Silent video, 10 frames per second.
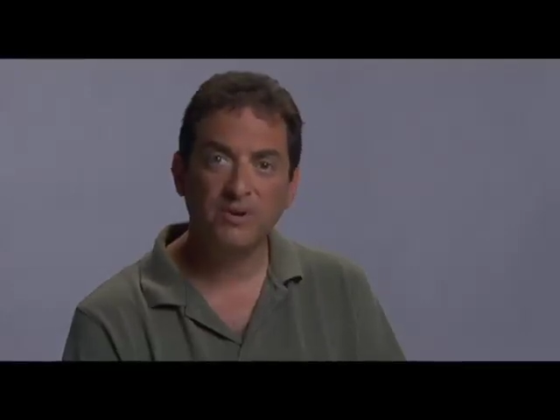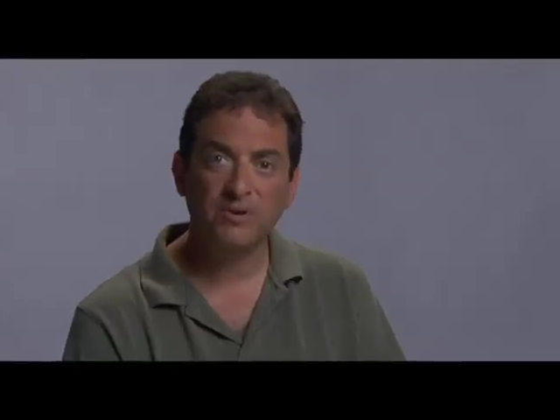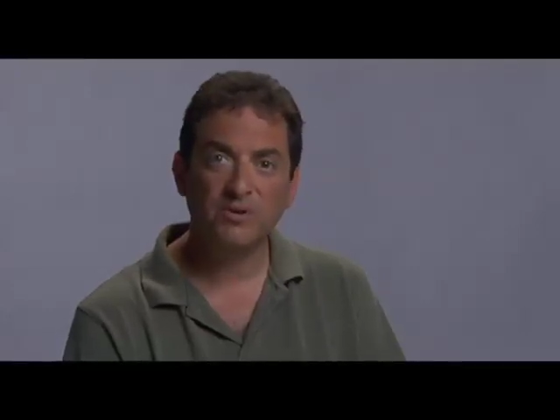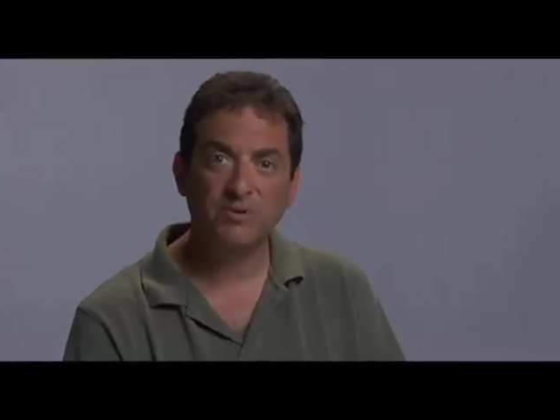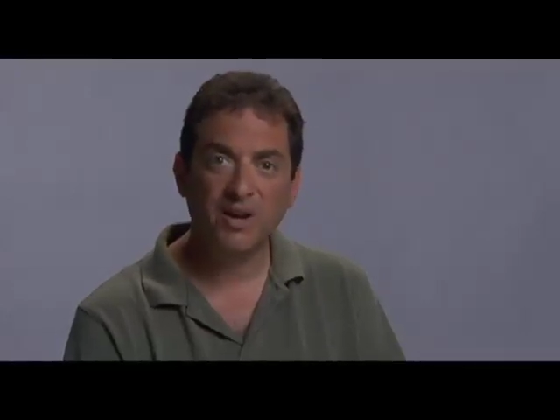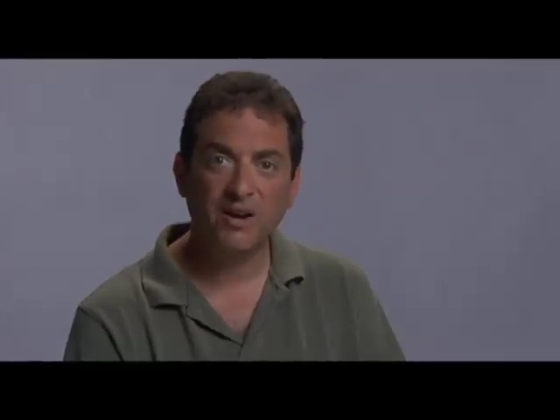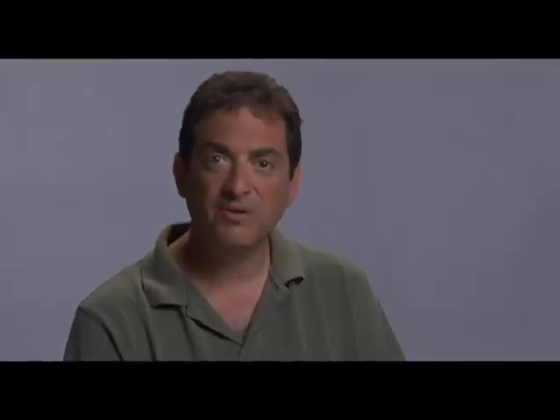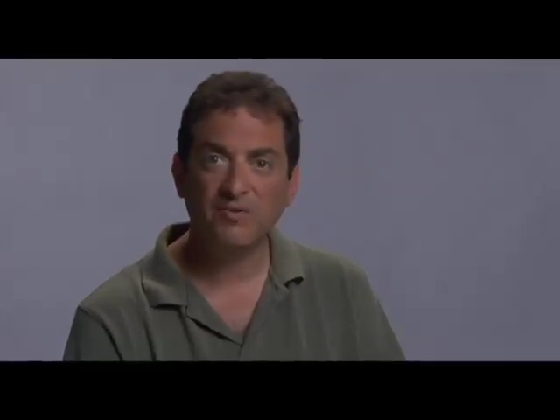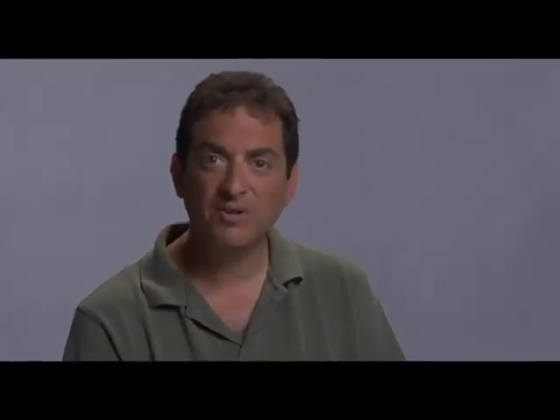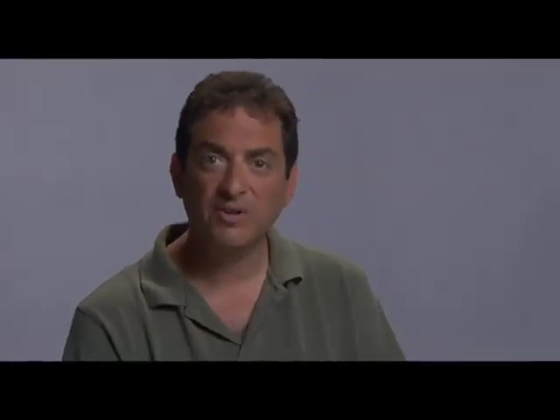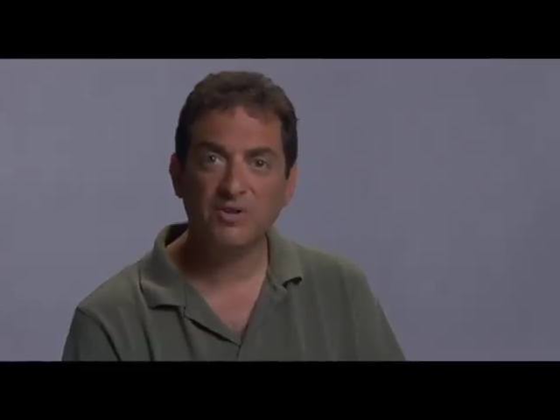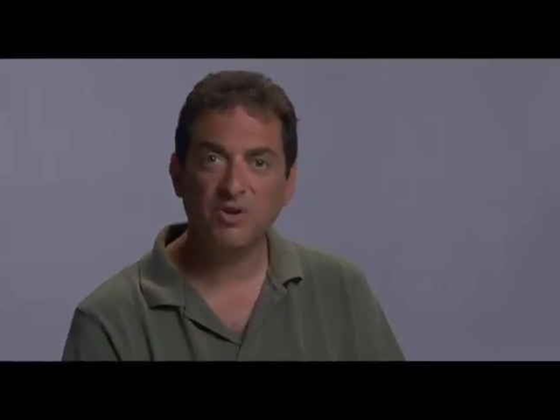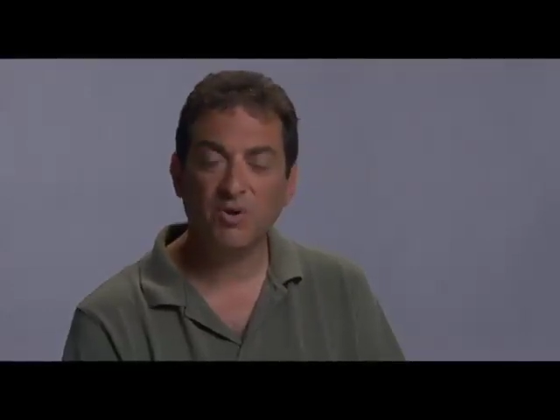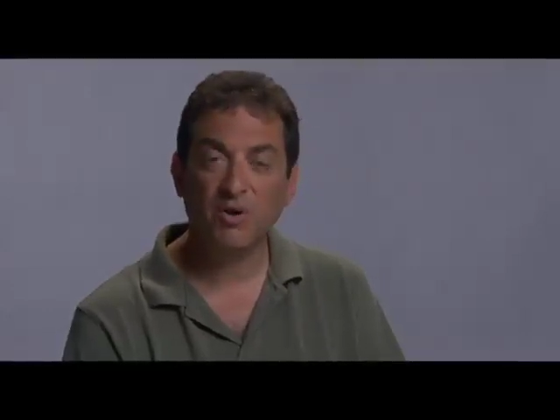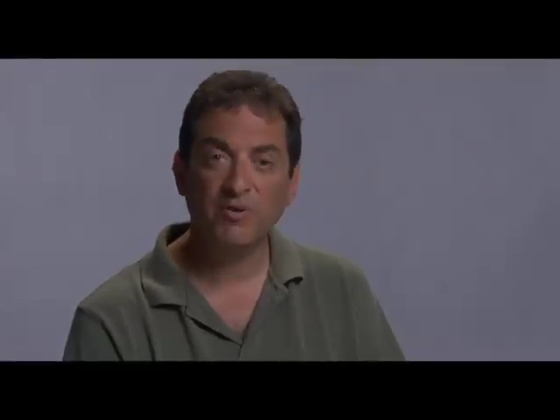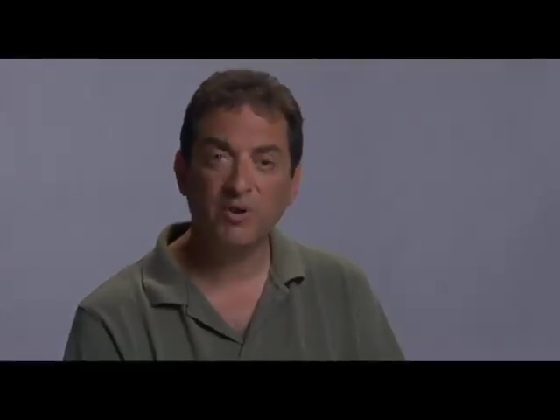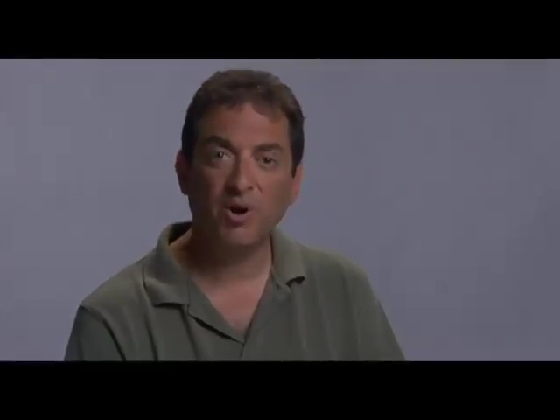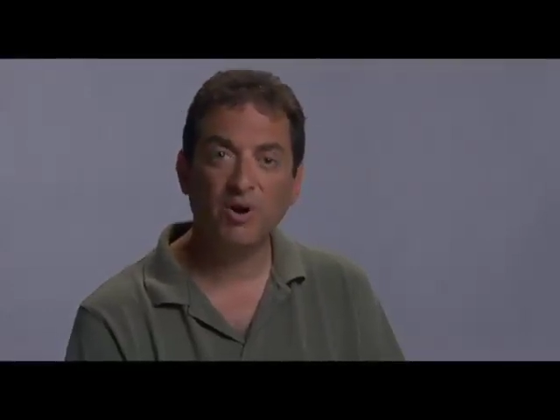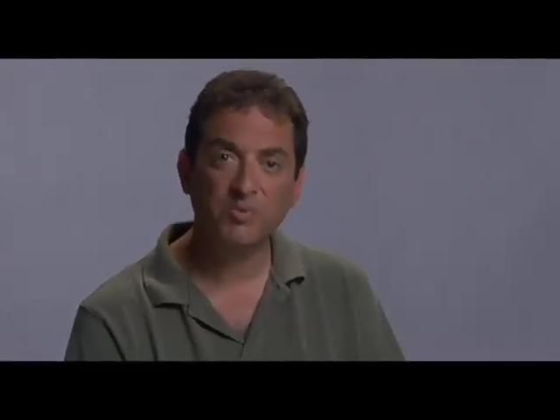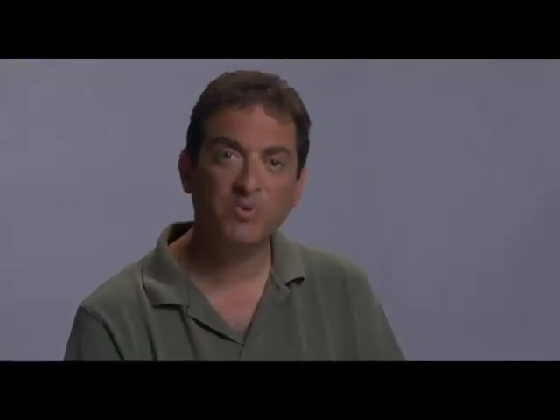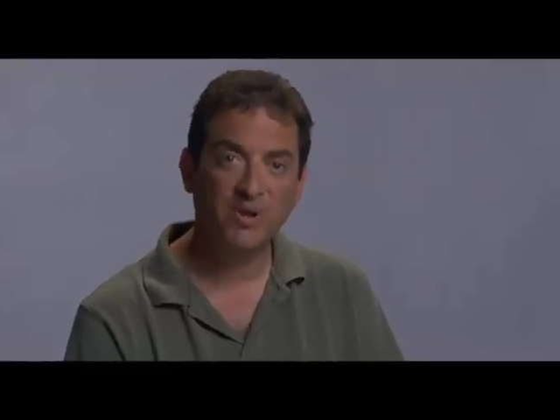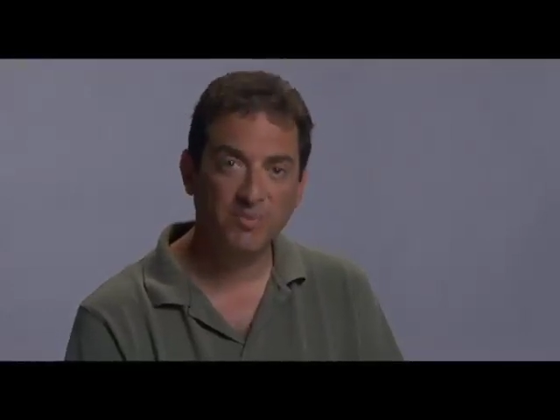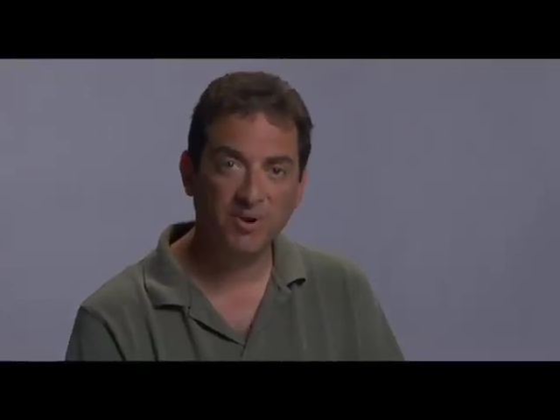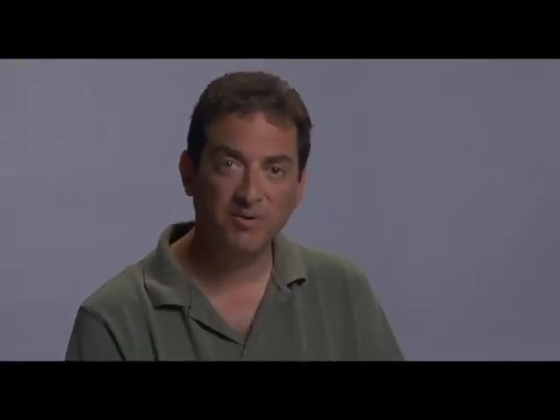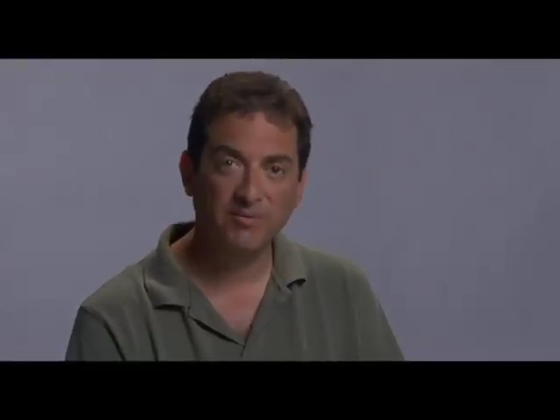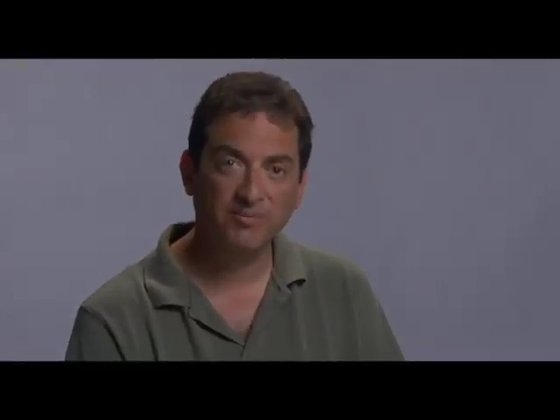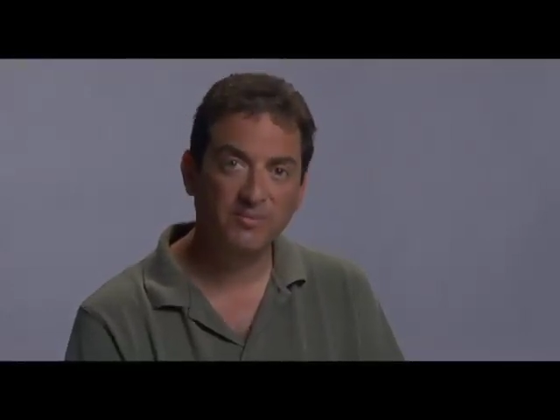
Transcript: so doctor visits are often cost prohibitive.